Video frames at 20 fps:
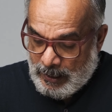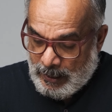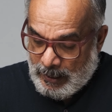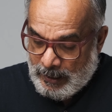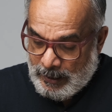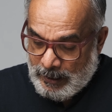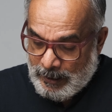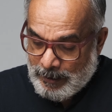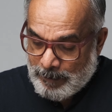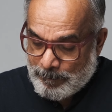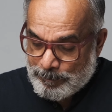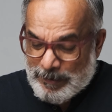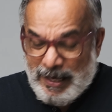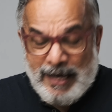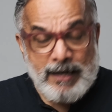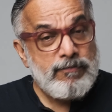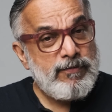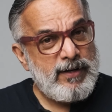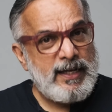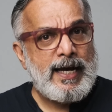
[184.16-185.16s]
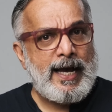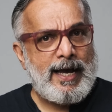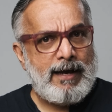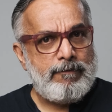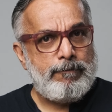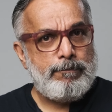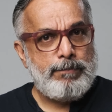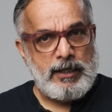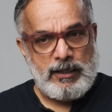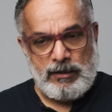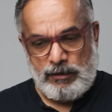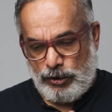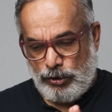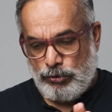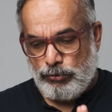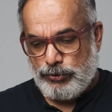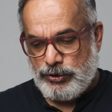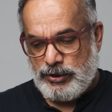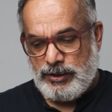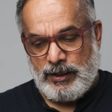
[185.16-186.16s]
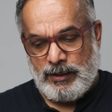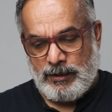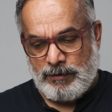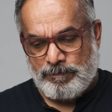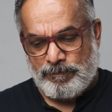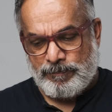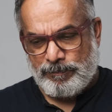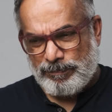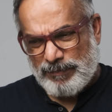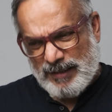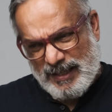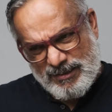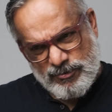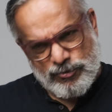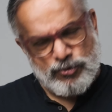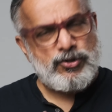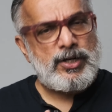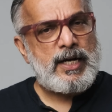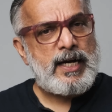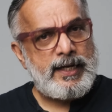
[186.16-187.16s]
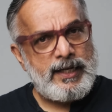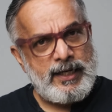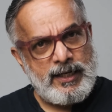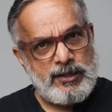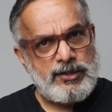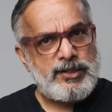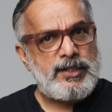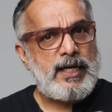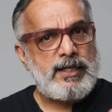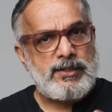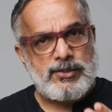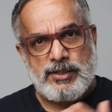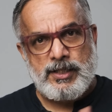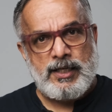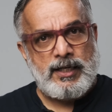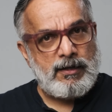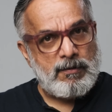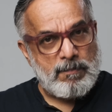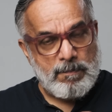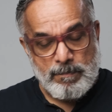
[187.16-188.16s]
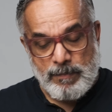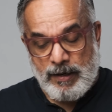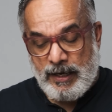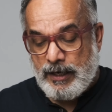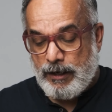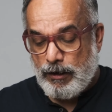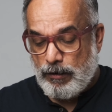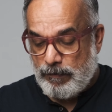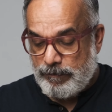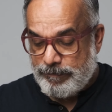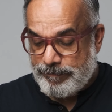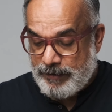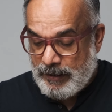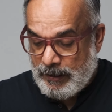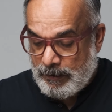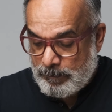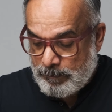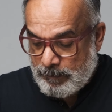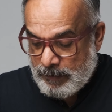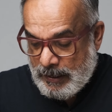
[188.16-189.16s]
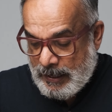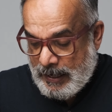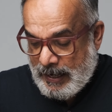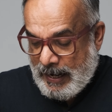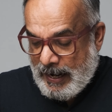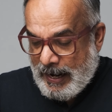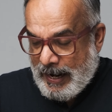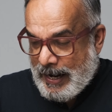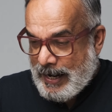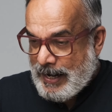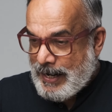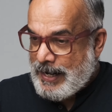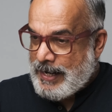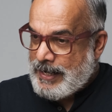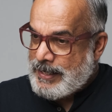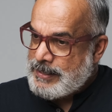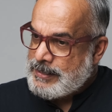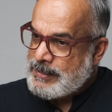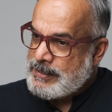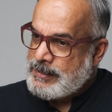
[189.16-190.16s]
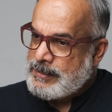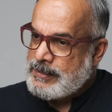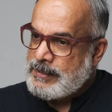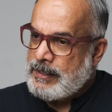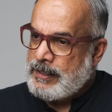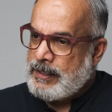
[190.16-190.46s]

And we have been trying, testing many of them, and